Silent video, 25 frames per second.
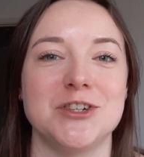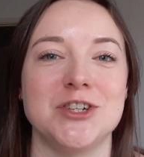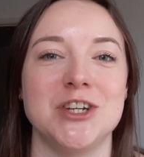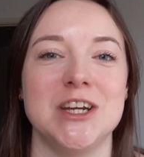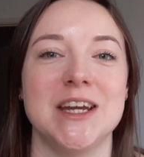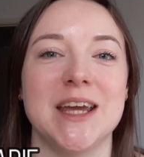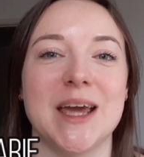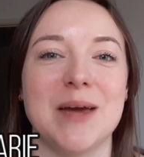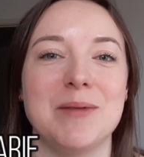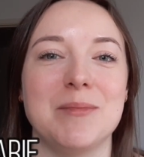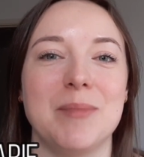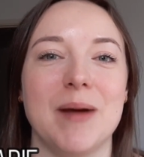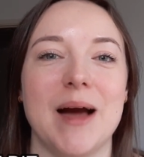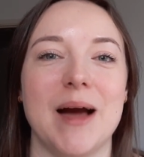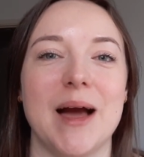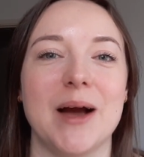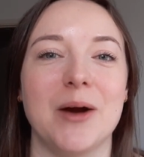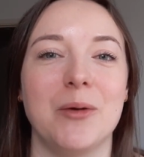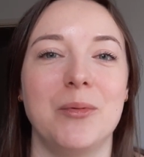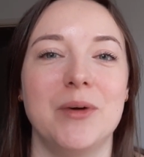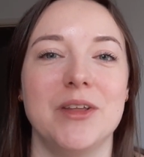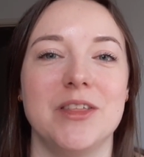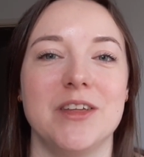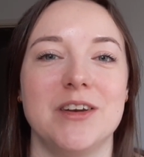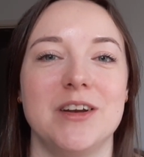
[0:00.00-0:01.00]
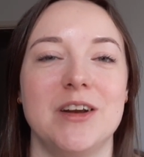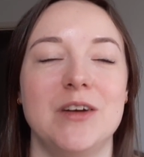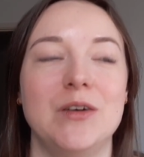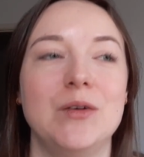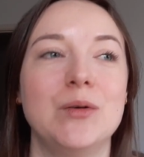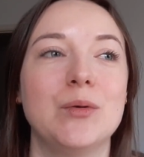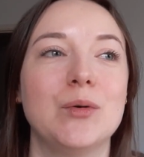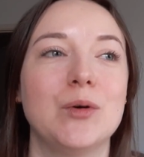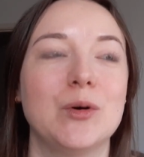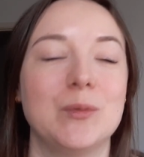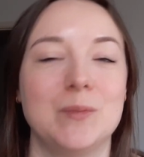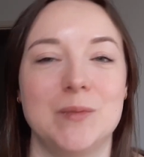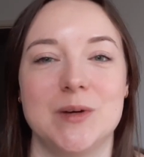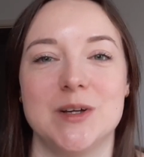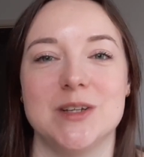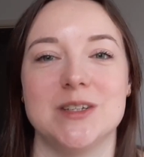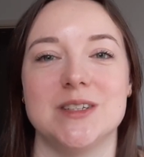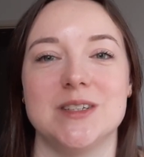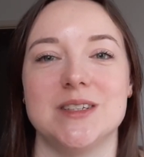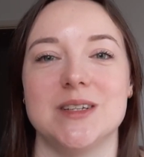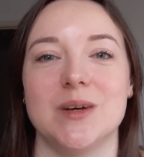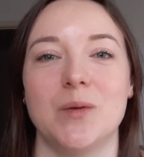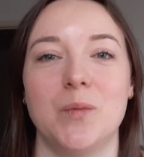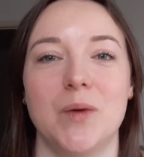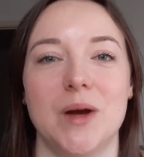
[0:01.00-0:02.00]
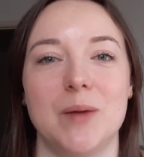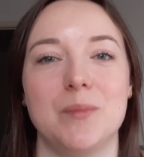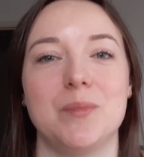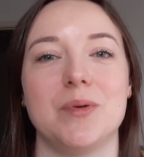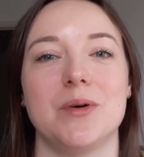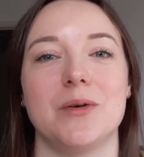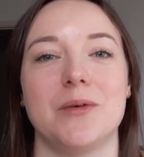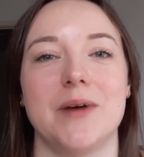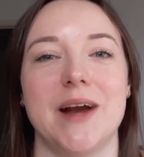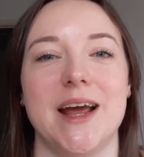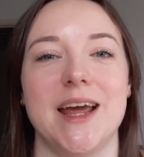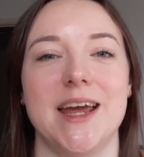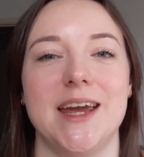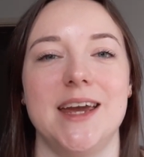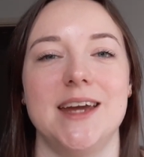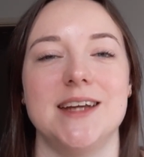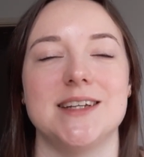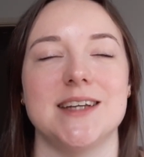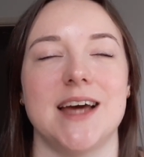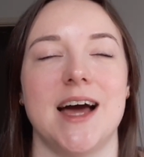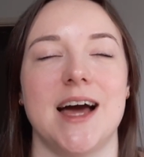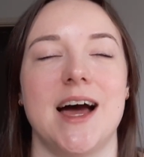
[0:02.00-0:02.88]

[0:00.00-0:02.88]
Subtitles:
She came back with an enormous whip parade,